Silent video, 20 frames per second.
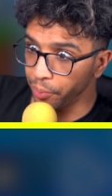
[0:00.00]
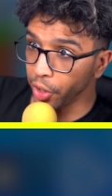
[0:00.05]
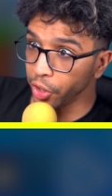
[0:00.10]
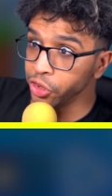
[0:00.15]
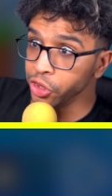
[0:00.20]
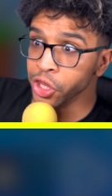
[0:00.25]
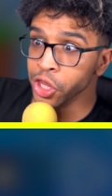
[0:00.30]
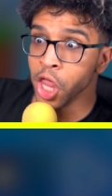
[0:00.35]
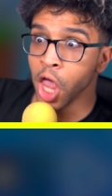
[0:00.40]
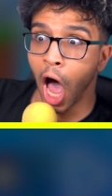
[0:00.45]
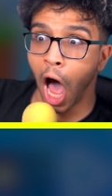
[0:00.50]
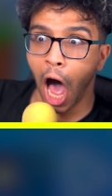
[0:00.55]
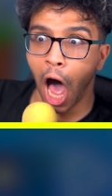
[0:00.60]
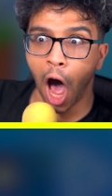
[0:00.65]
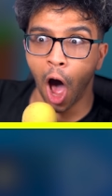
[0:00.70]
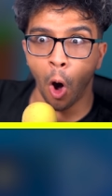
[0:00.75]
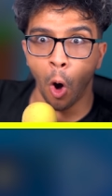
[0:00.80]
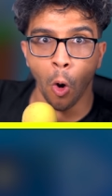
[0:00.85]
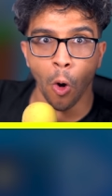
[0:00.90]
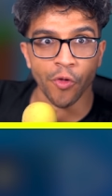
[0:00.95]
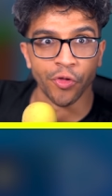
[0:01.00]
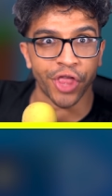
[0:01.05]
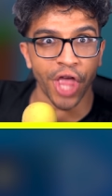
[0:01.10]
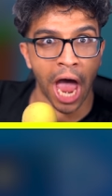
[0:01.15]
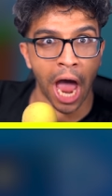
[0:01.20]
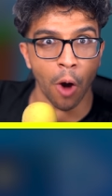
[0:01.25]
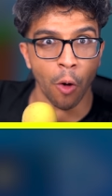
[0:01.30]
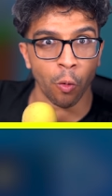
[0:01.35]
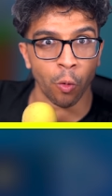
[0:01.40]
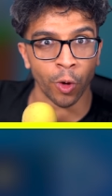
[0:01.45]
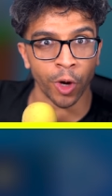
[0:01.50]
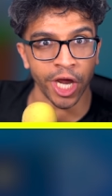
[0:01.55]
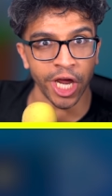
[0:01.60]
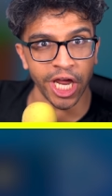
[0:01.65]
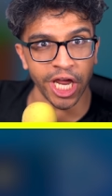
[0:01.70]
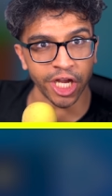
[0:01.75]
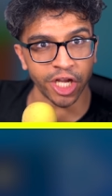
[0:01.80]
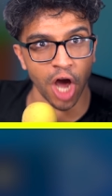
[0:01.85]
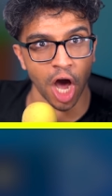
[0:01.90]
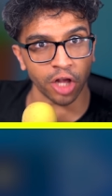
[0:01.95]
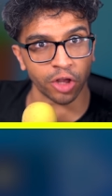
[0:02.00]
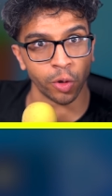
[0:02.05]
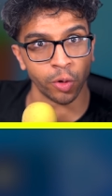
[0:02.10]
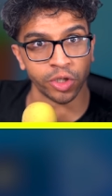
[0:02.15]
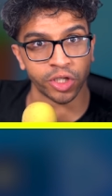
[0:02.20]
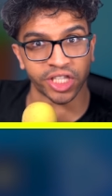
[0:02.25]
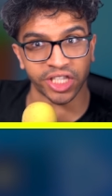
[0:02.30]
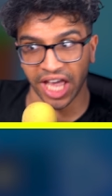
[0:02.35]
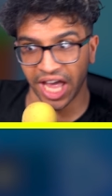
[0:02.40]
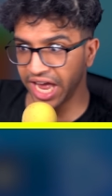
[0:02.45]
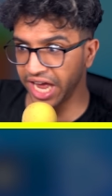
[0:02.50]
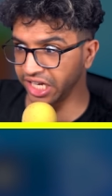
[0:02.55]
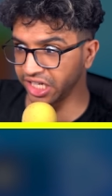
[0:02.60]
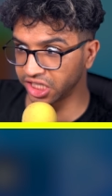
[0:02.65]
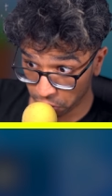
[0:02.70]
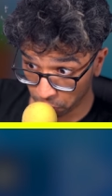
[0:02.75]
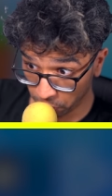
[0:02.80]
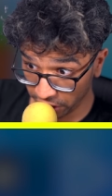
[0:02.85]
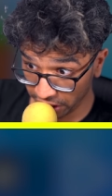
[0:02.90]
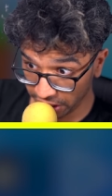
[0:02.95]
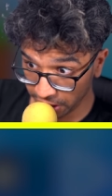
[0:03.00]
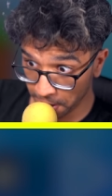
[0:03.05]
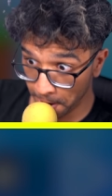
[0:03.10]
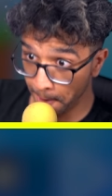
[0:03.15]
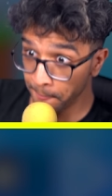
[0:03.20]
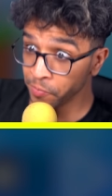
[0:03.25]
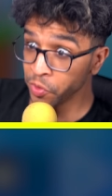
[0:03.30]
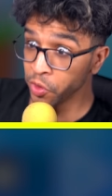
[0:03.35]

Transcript: But now that we got to stage three, uh,